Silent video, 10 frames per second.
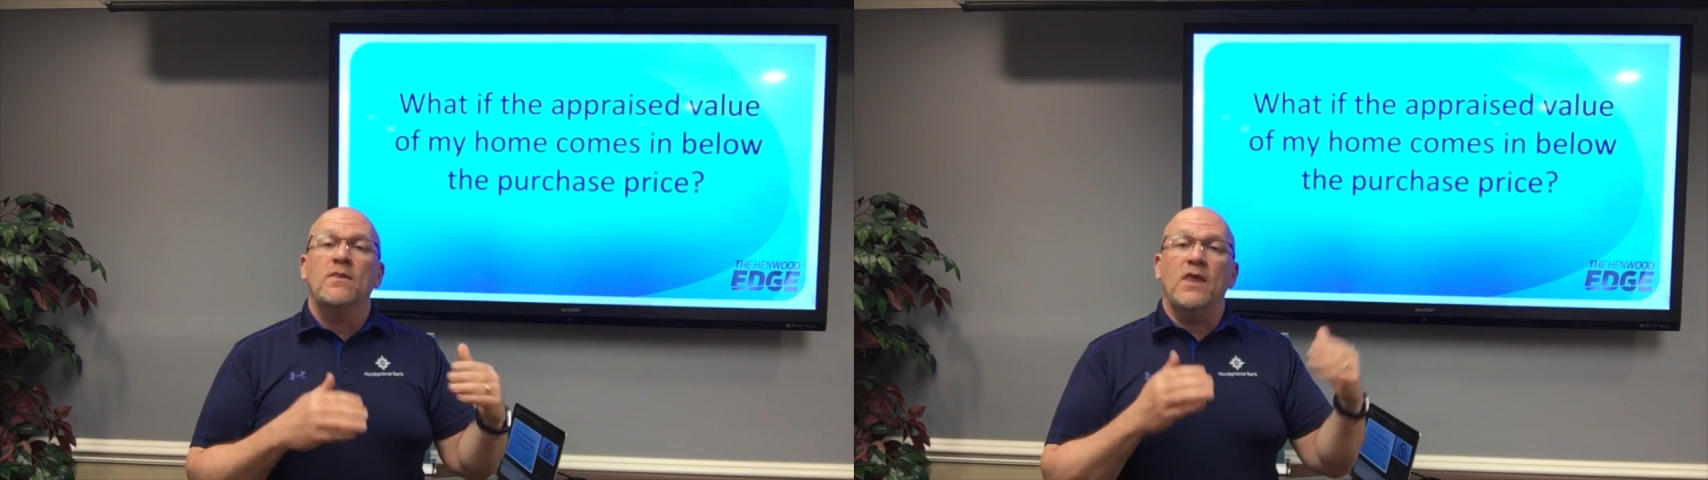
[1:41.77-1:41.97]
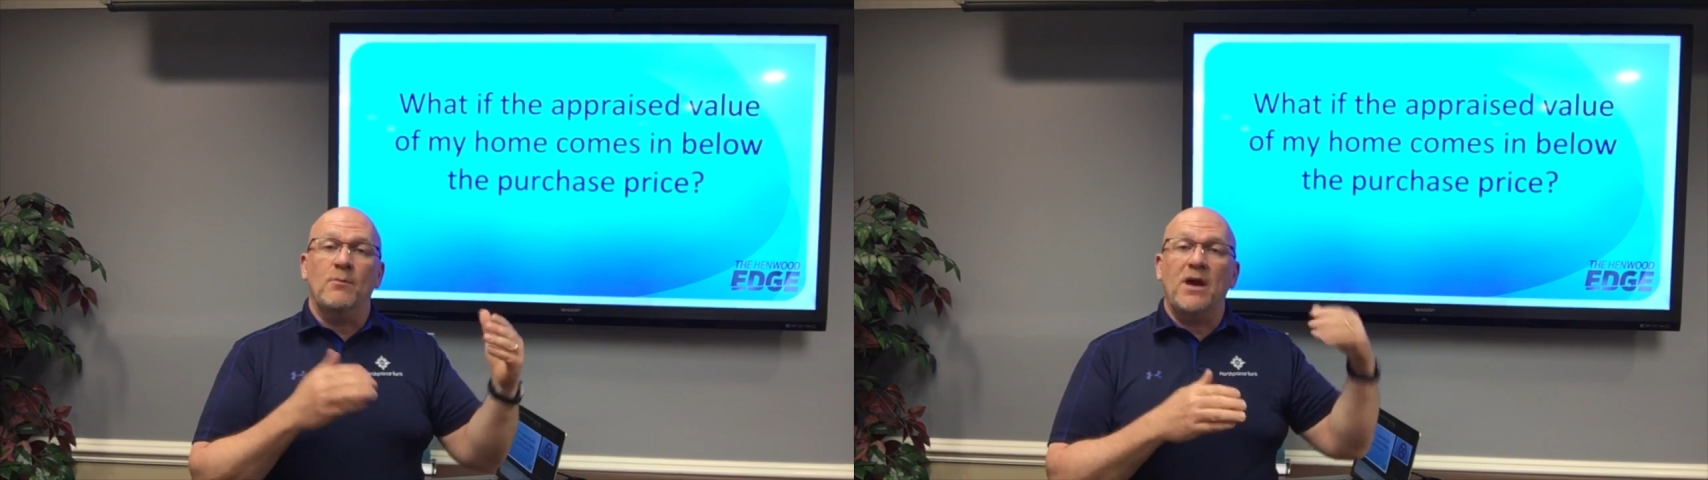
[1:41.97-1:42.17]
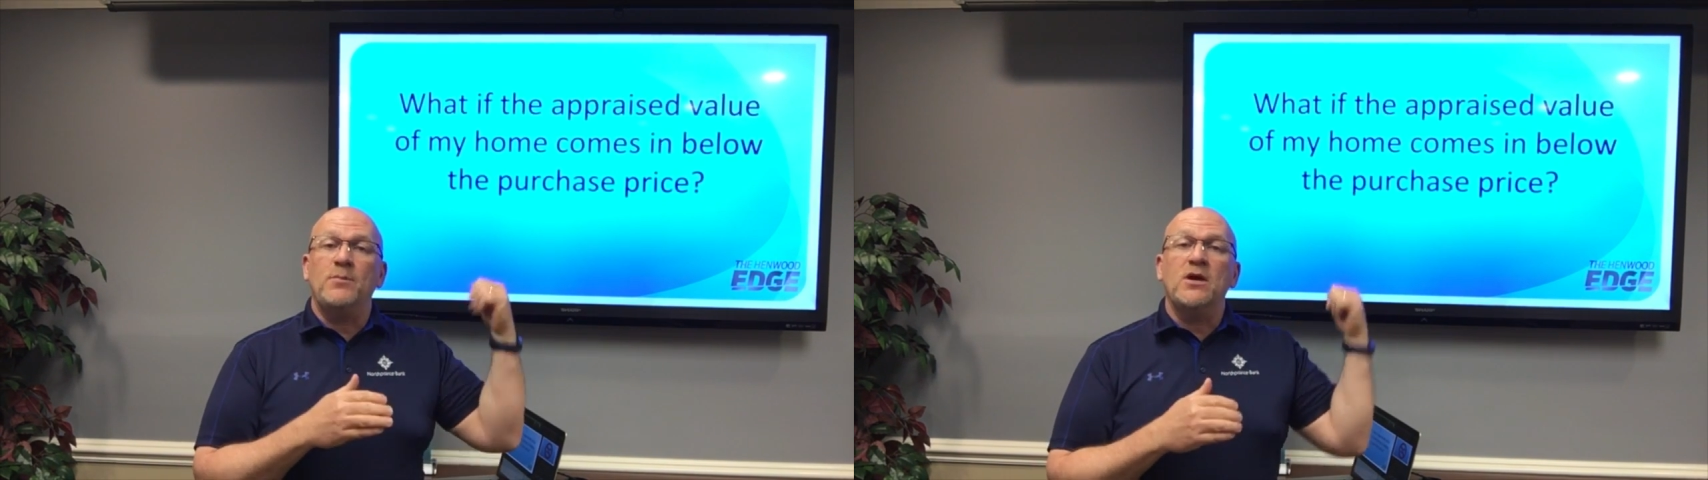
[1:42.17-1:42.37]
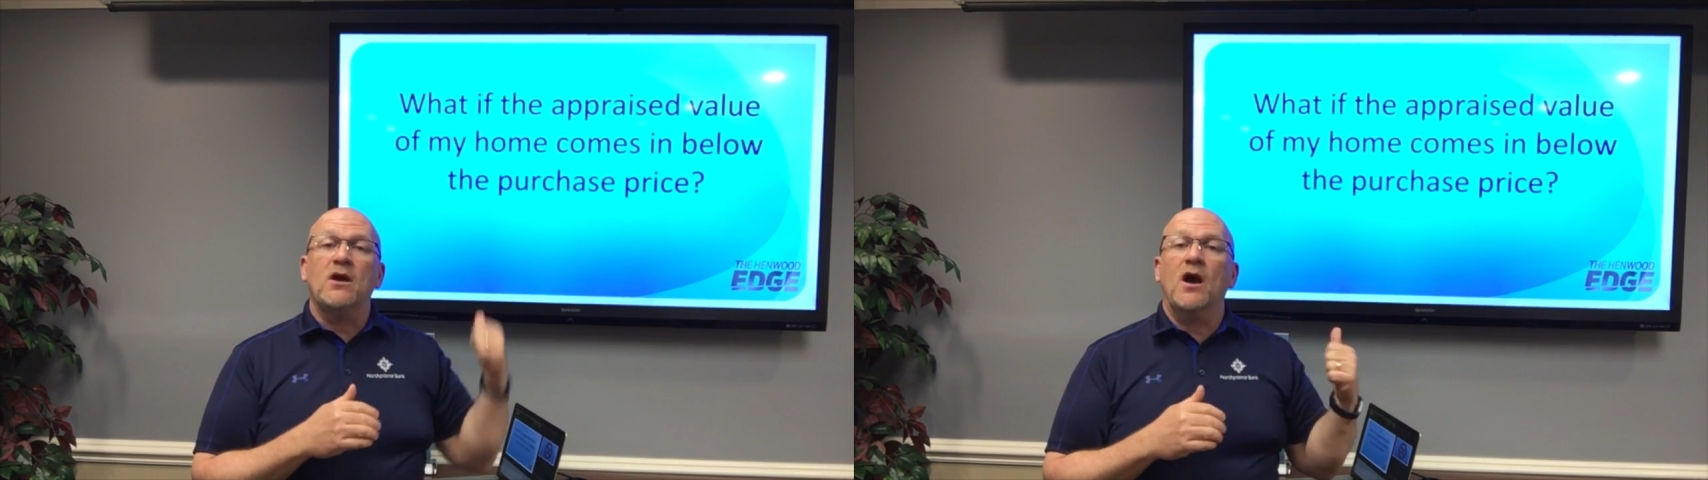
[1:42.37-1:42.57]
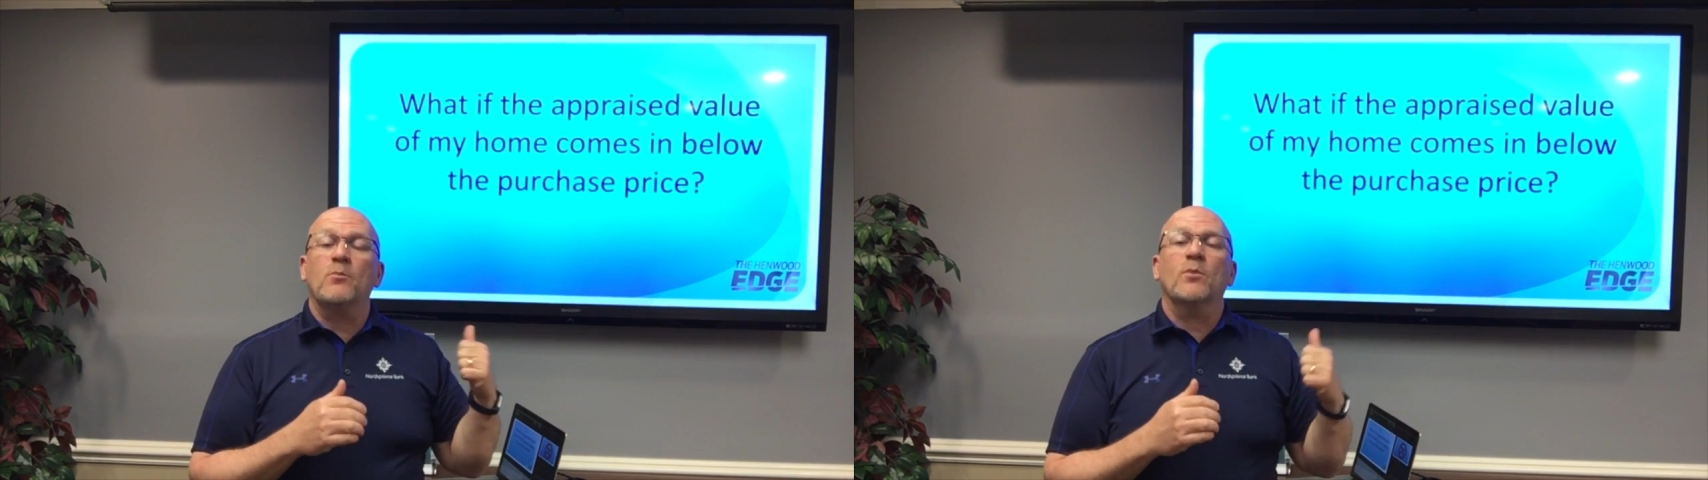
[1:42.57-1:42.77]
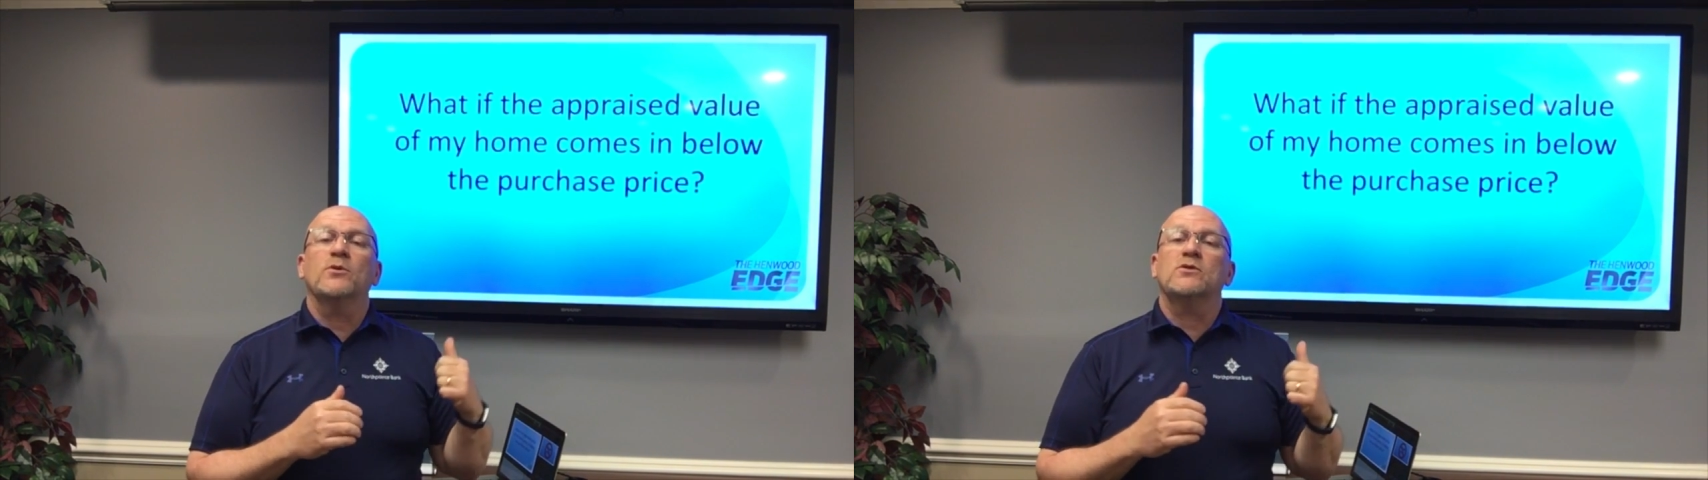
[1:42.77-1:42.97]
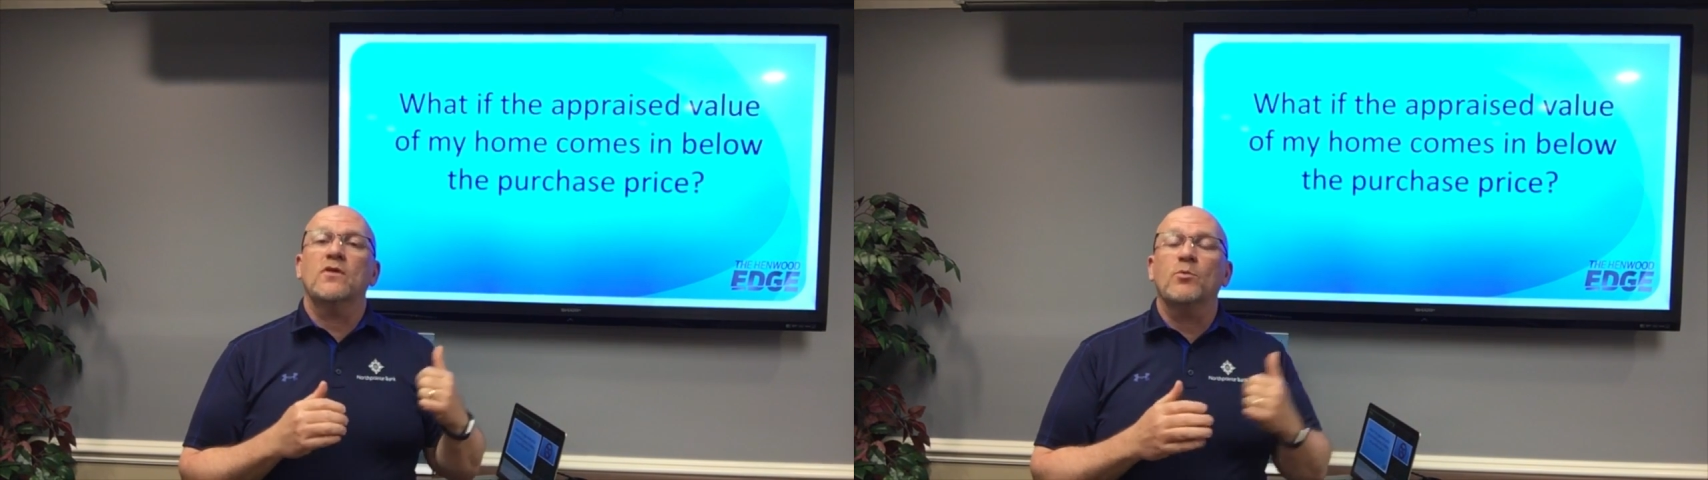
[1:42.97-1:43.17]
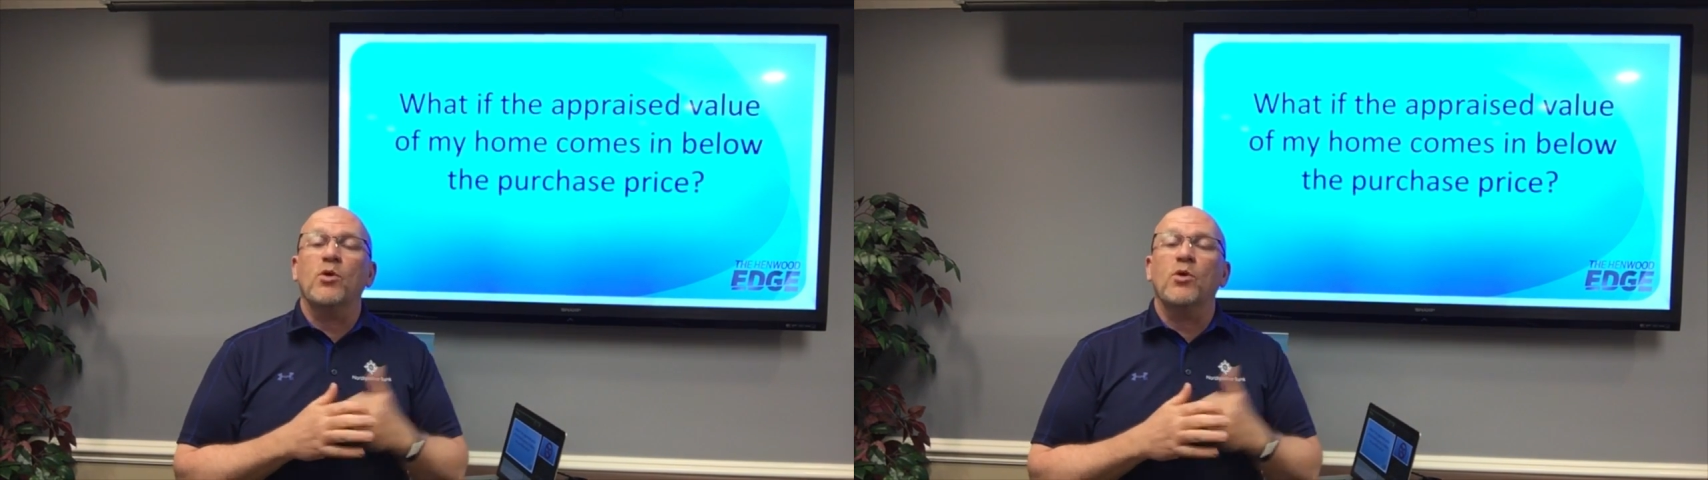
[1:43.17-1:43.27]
that might be comparable to the